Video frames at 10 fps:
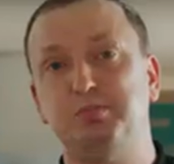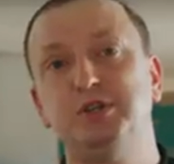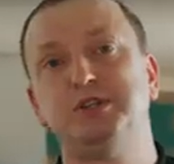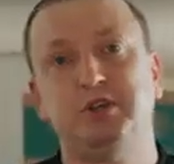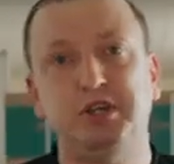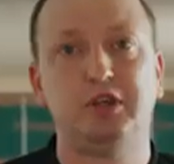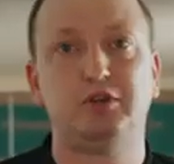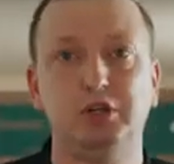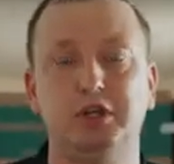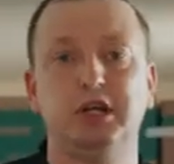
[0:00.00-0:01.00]
Using
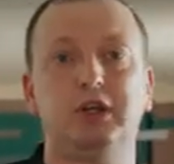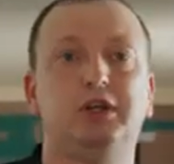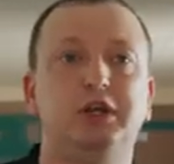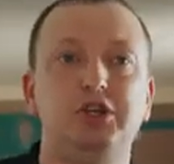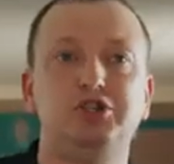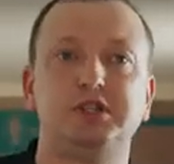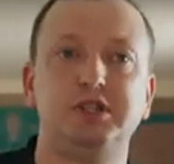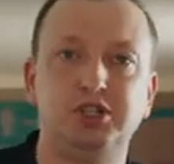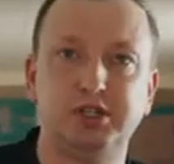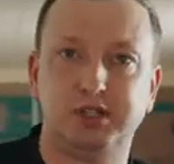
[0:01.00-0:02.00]
only eco-friendly
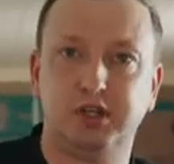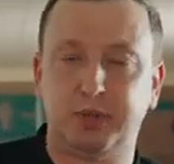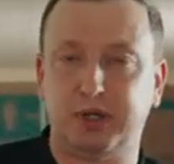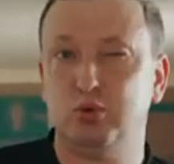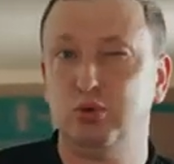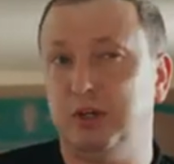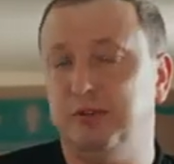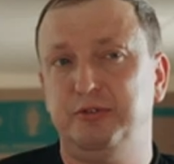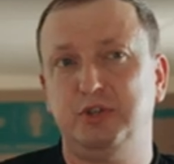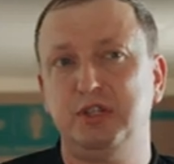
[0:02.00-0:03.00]
products, and in
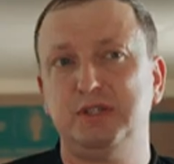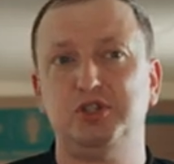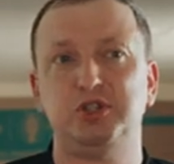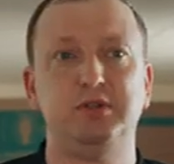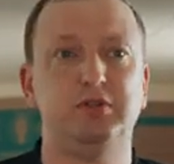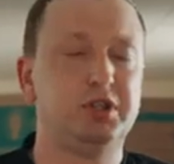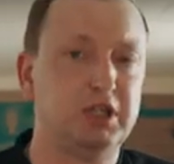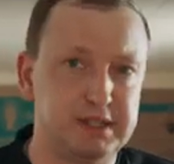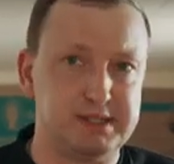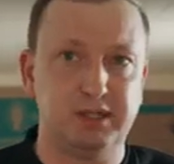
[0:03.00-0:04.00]
2019 the Emirati
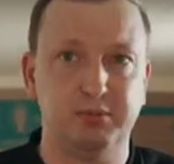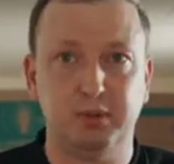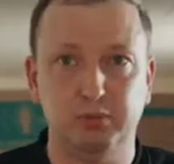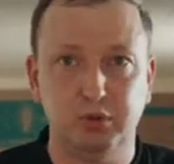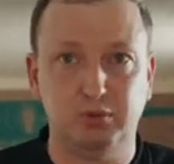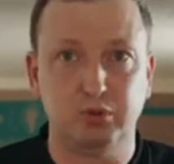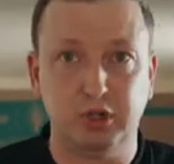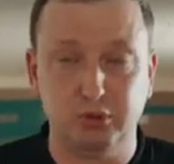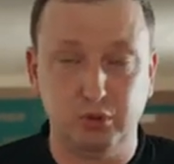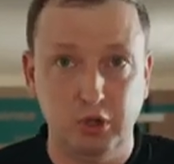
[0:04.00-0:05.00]
government issued a
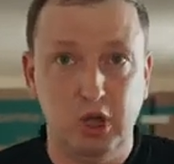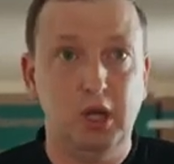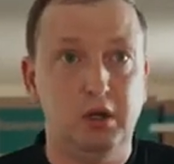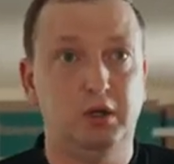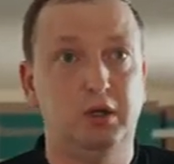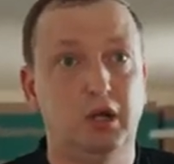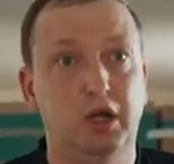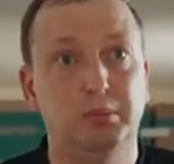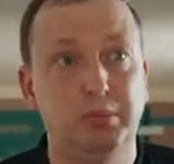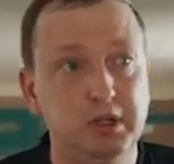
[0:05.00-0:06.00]
regulation on the
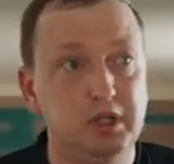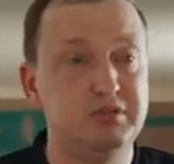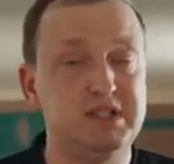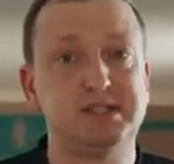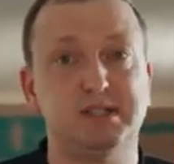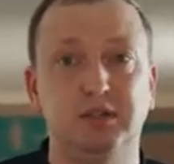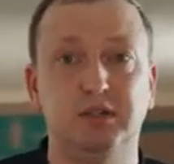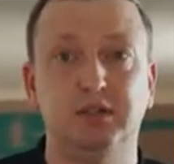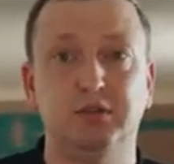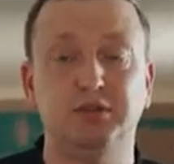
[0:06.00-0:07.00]
incoming quality
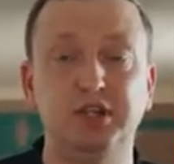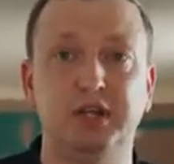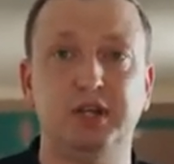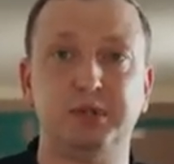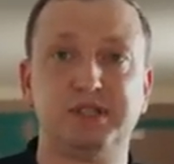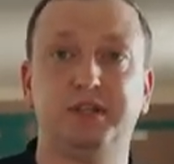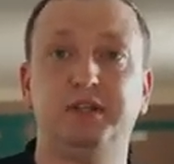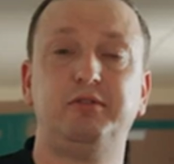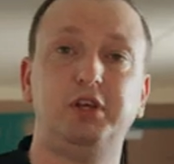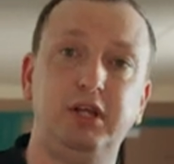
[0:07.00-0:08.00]
control of all imported
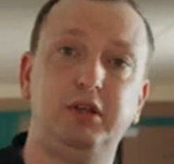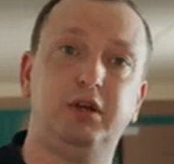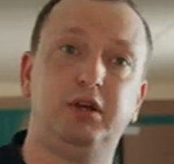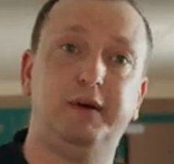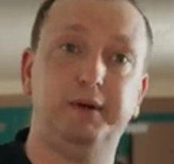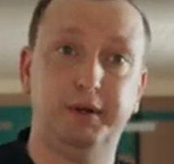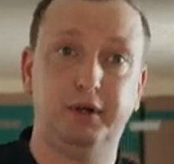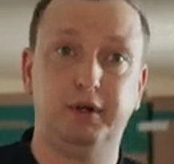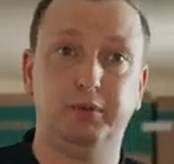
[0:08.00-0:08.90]
fruits and vegetables